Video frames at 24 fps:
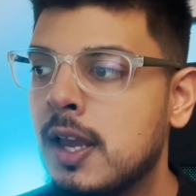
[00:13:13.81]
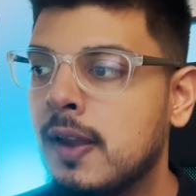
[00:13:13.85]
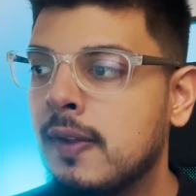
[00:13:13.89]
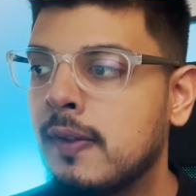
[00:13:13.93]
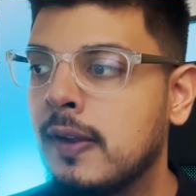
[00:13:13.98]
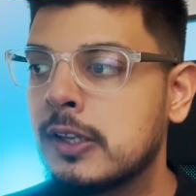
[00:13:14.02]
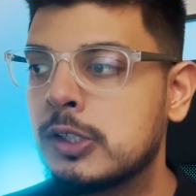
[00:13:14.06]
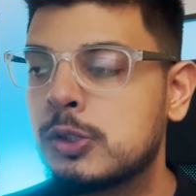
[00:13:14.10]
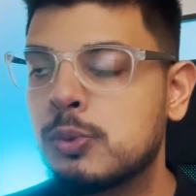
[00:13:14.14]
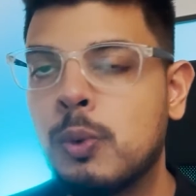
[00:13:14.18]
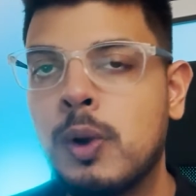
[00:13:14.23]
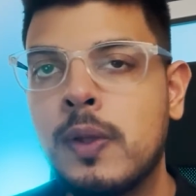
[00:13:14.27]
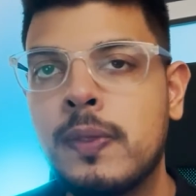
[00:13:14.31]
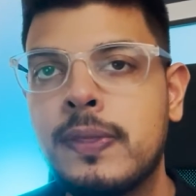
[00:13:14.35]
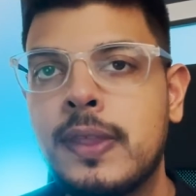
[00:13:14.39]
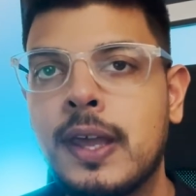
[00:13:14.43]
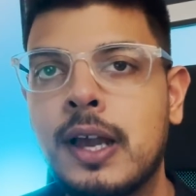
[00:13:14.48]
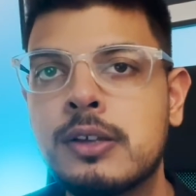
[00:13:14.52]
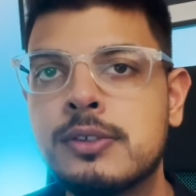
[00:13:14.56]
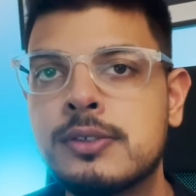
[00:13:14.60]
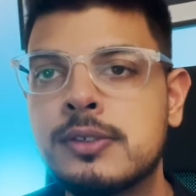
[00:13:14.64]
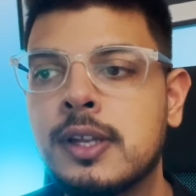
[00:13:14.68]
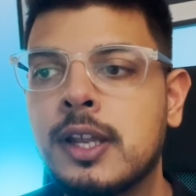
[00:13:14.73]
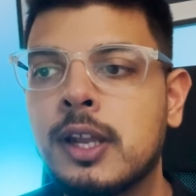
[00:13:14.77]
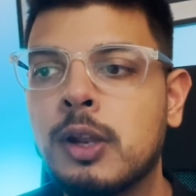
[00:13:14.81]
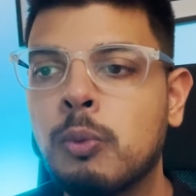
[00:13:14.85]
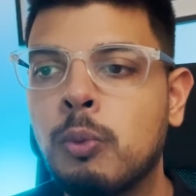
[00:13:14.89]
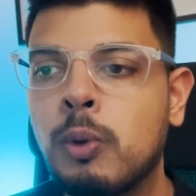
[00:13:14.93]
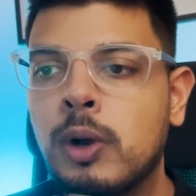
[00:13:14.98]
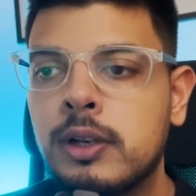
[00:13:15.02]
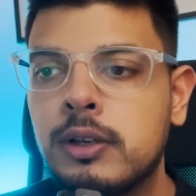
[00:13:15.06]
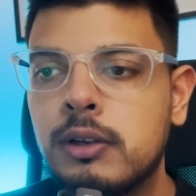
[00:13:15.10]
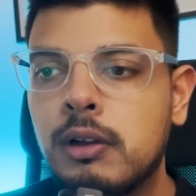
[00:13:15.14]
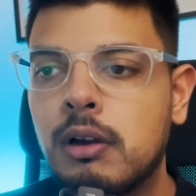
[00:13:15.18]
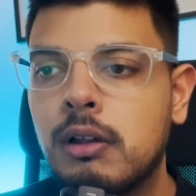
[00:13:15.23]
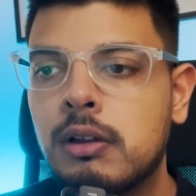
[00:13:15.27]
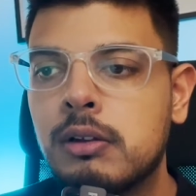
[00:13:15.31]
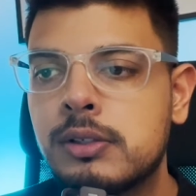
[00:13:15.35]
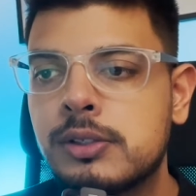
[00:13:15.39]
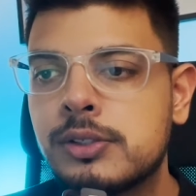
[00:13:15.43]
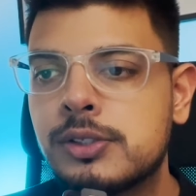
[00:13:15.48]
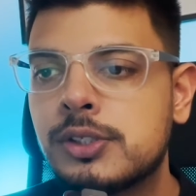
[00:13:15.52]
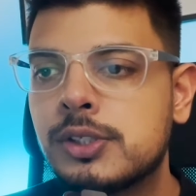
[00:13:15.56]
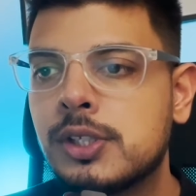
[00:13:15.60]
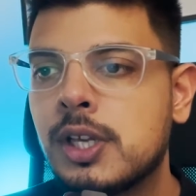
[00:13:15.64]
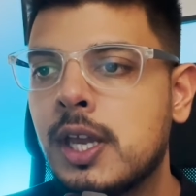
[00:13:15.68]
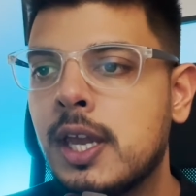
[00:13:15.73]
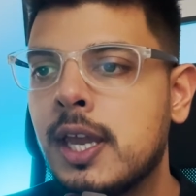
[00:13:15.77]
That's
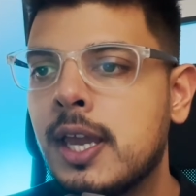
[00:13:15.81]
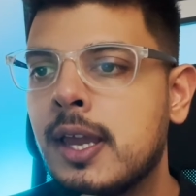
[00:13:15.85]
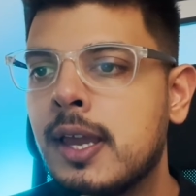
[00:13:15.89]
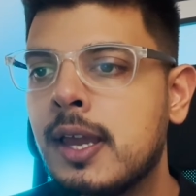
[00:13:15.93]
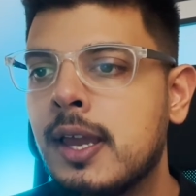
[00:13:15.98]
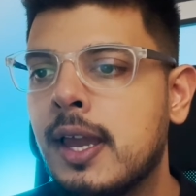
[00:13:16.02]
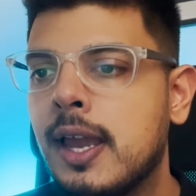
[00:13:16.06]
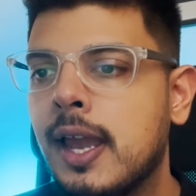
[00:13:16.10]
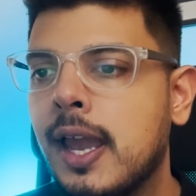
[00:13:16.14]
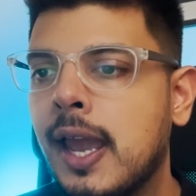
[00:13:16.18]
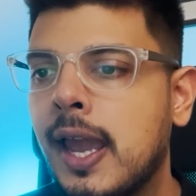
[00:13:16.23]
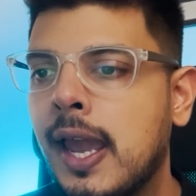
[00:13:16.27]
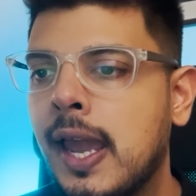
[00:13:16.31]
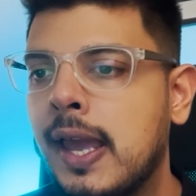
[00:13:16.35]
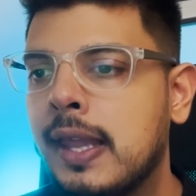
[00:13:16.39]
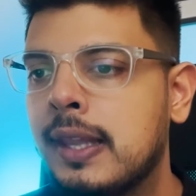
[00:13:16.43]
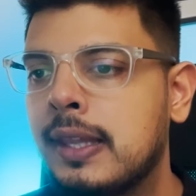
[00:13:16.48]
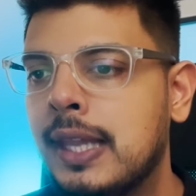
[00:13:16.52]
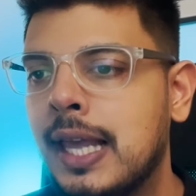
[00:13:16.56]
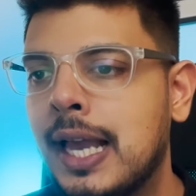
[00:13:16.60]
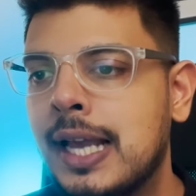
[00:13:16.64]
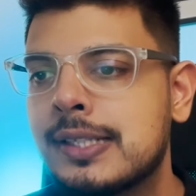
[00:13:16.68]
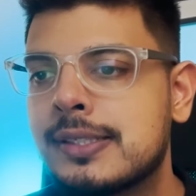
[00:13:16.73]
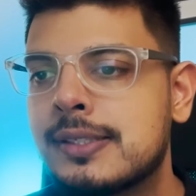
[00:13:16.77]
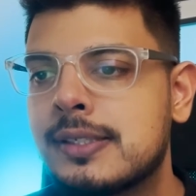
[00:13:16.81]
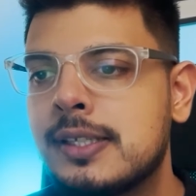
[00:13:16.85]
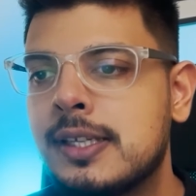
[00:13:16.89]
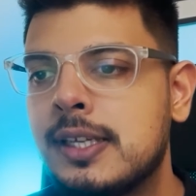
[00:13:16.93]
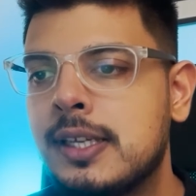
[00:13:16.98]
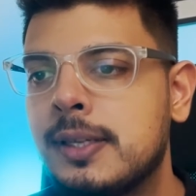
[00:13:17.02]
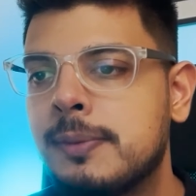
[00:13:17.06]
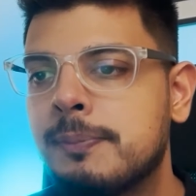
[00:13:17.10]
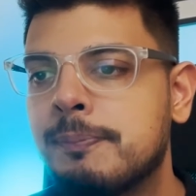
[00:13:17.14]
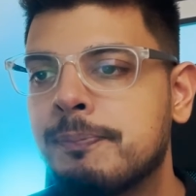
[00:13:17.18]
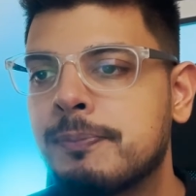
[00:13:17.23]
$1,081. And lastly,